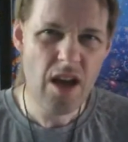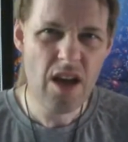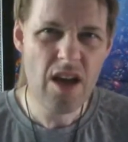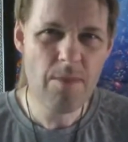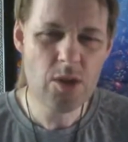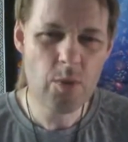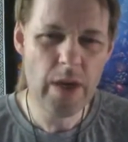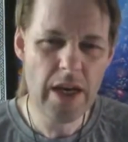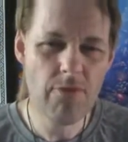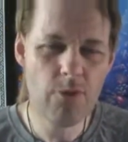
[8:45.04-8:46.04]

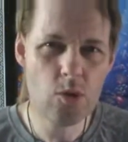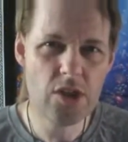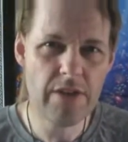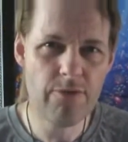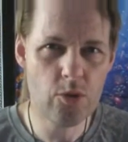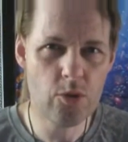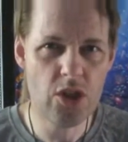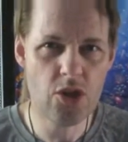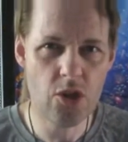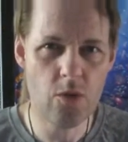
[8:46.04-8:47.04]
between
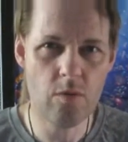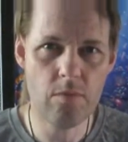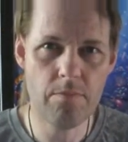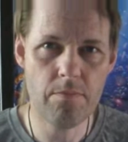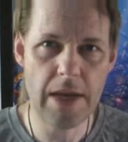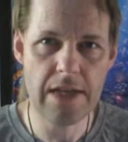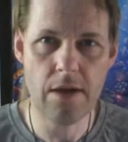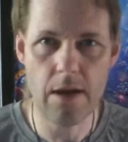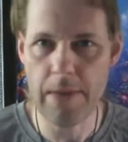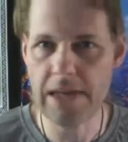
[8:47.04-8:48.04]
42
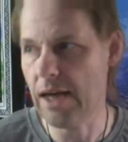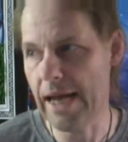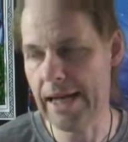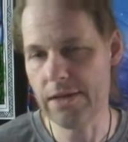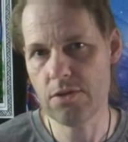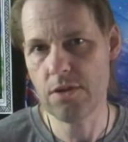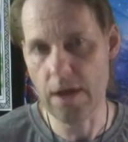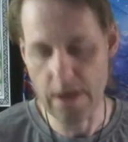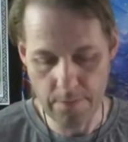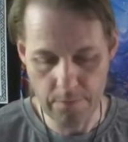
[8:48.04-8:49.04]
basic lands
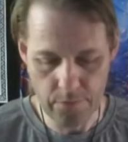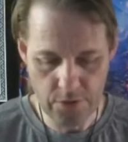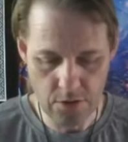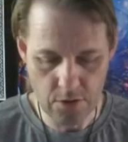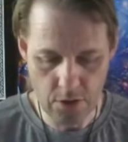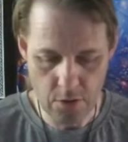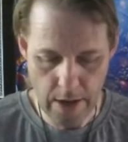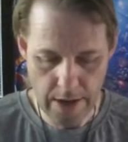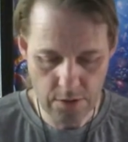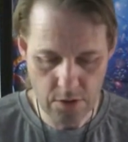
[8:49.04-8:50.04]

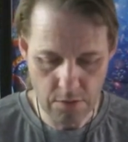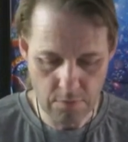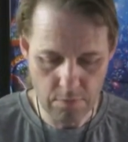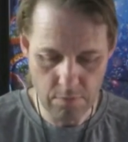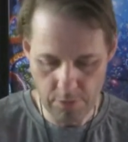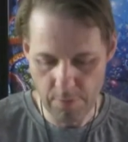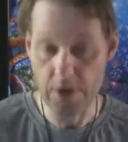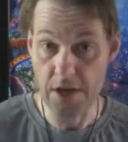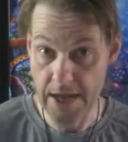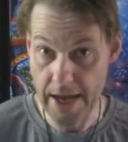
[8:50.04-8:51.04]
to
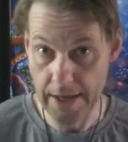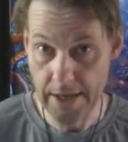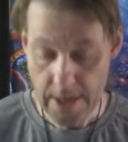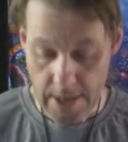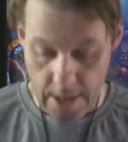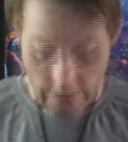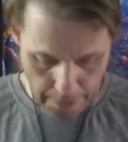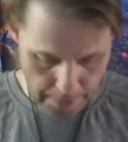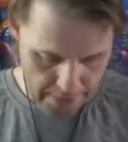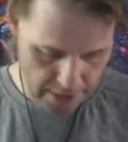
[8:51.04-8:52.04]
promote your deck.
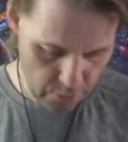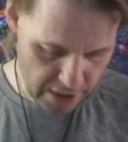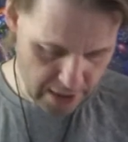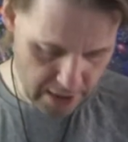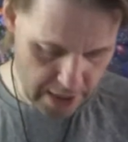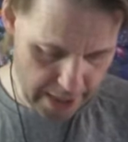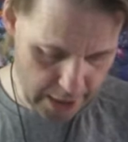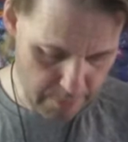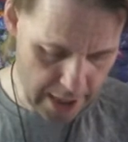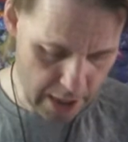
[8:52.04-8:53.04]
And then the rest of the deck
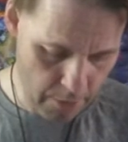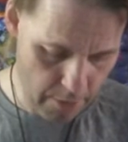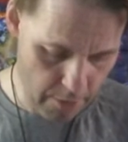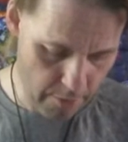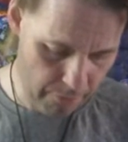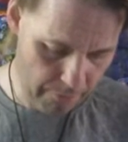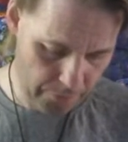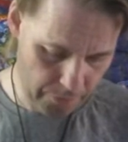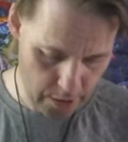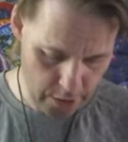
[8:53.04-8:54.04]
is made up of
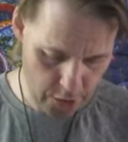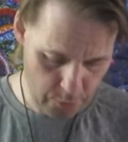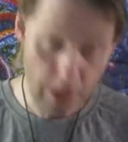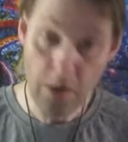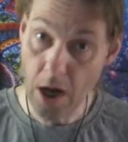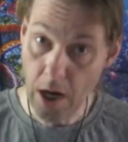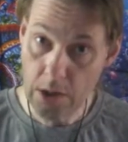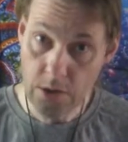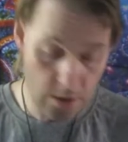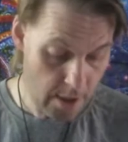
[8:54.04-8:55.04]
spell
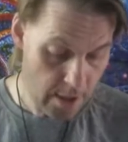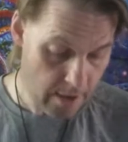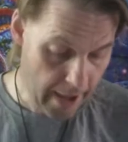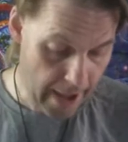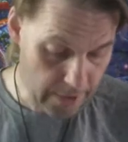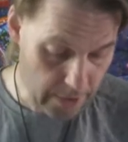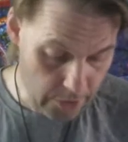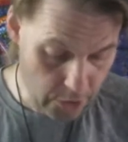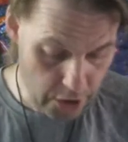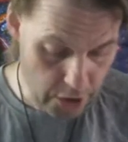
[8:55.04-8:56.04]
cards and
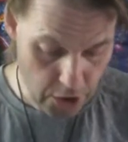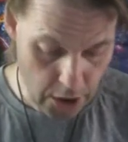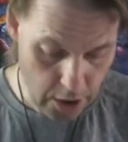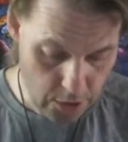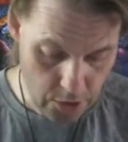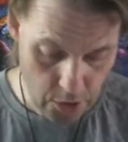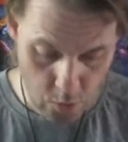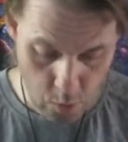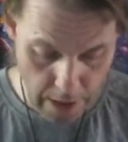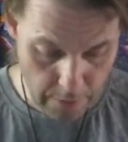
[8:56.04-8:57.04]
other creature cards as
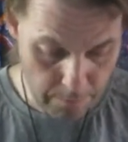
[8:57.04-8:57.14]
well.